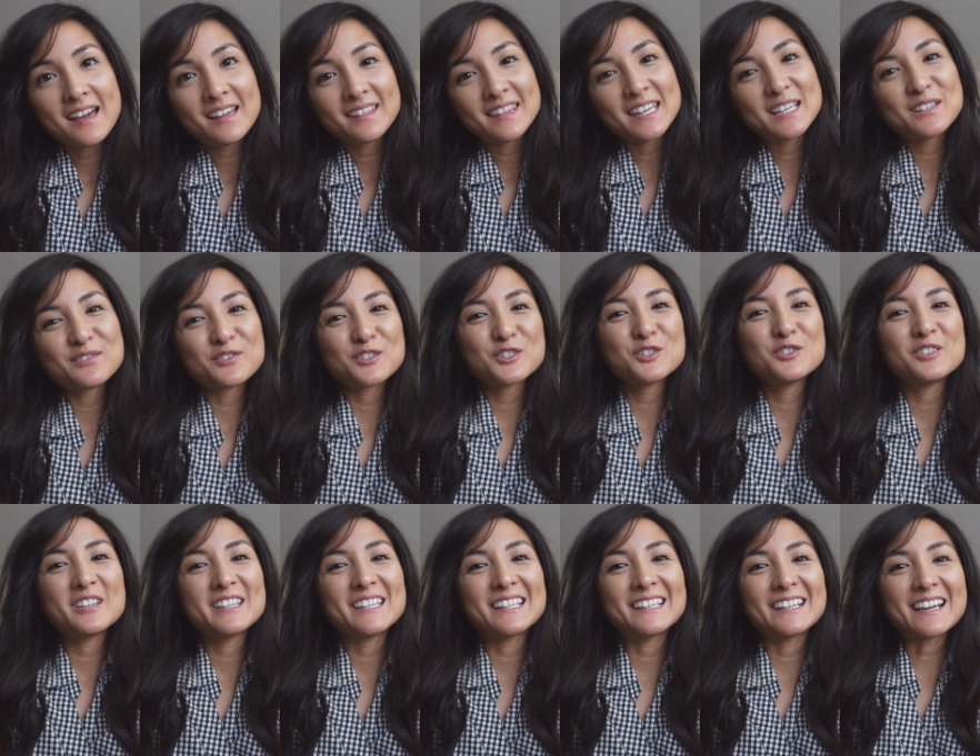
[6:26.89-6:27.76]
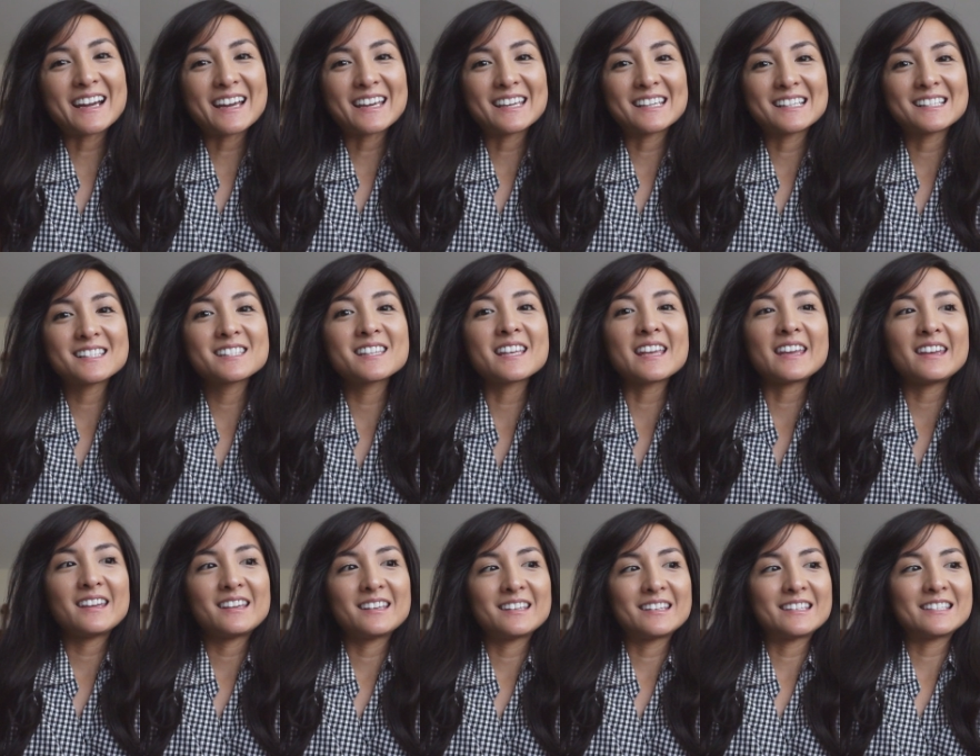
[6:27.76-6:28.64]
Thanks for tuning in, guys,
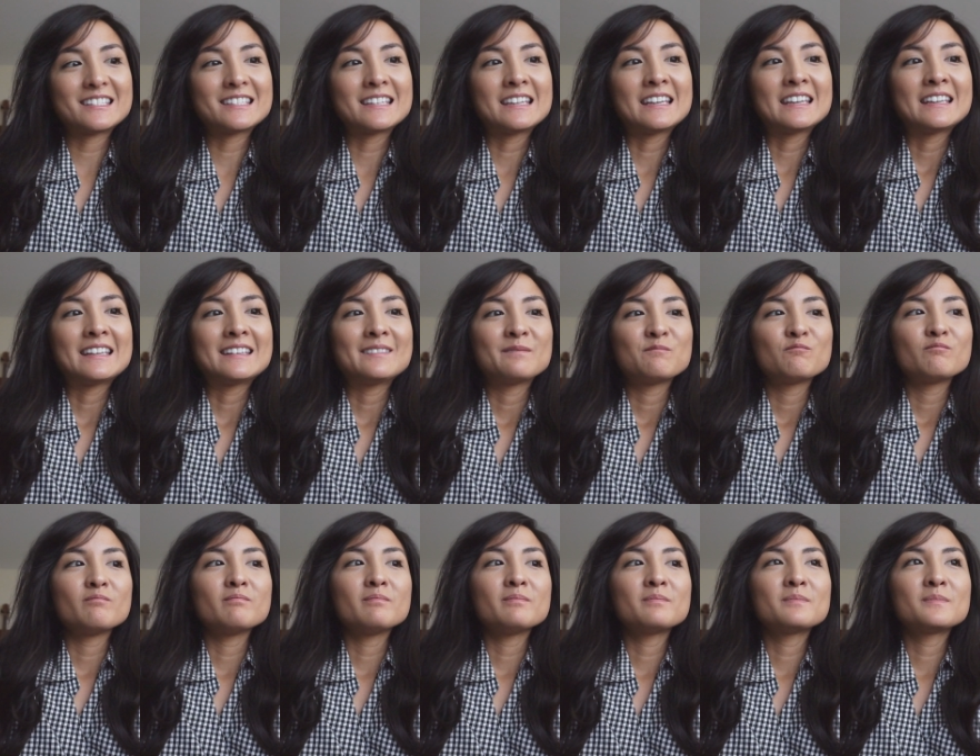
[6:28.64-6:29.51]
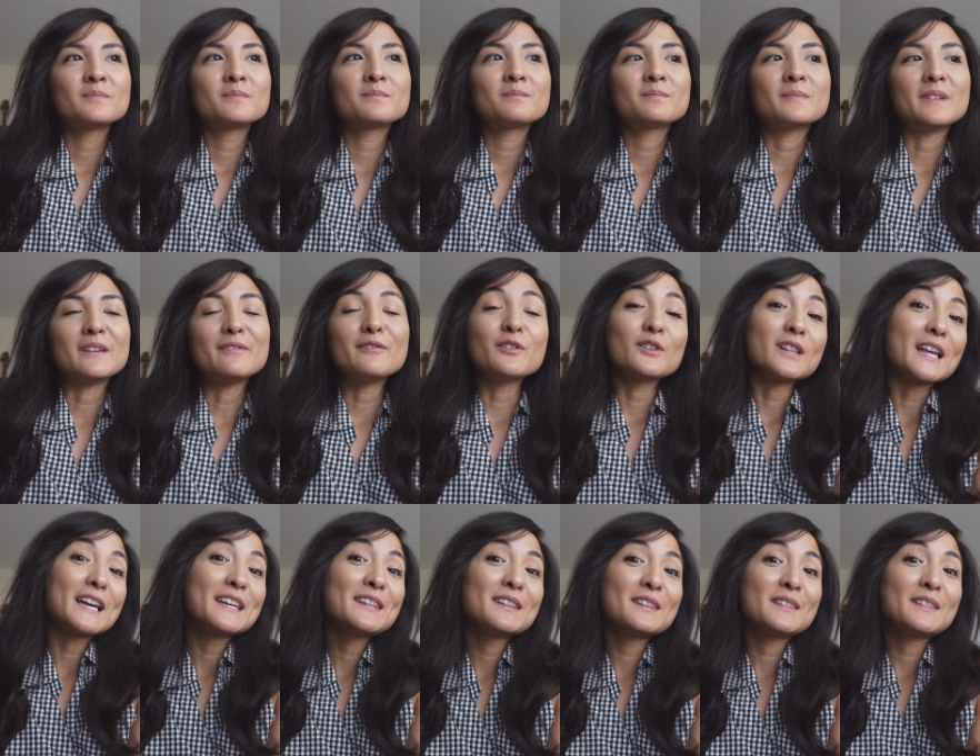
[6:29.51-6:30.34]
and if you like